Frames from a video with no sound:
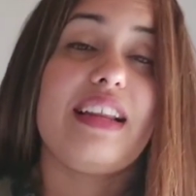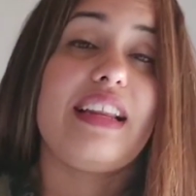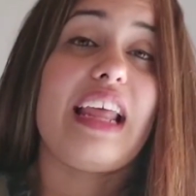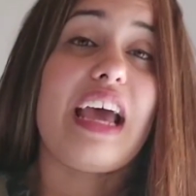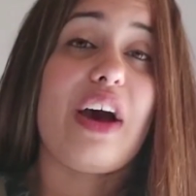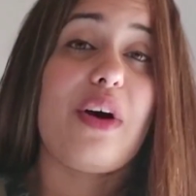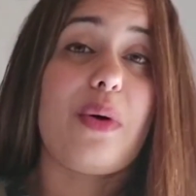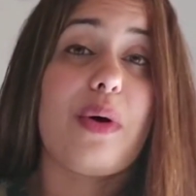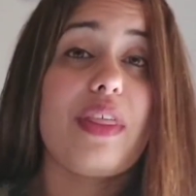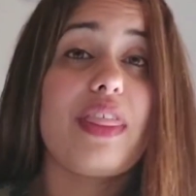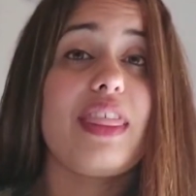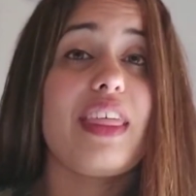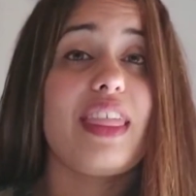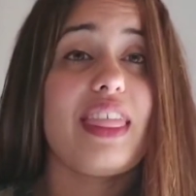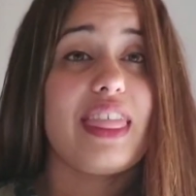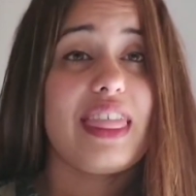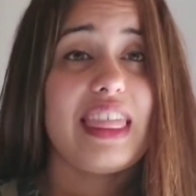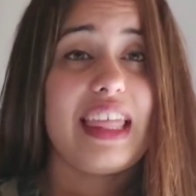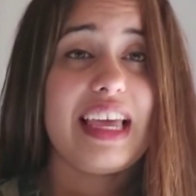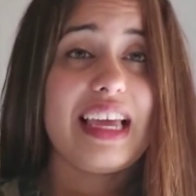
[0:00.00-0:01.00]
Now
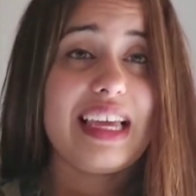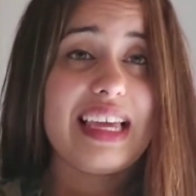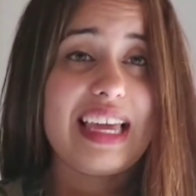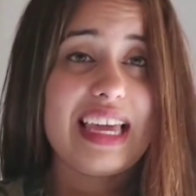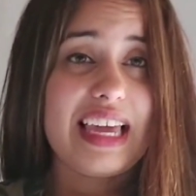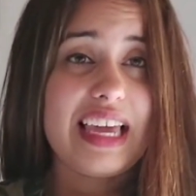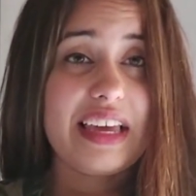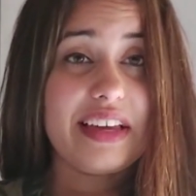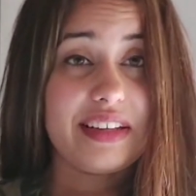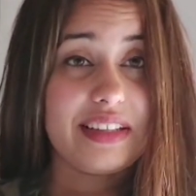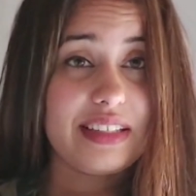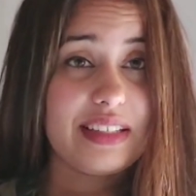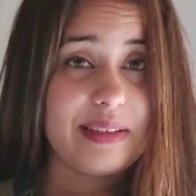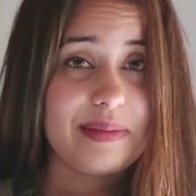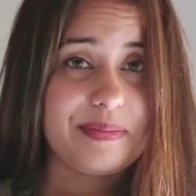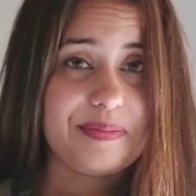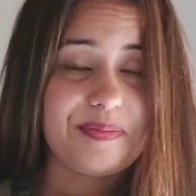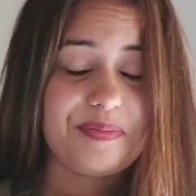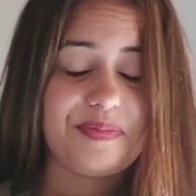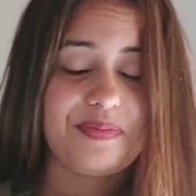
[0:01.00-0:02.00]
the thing is,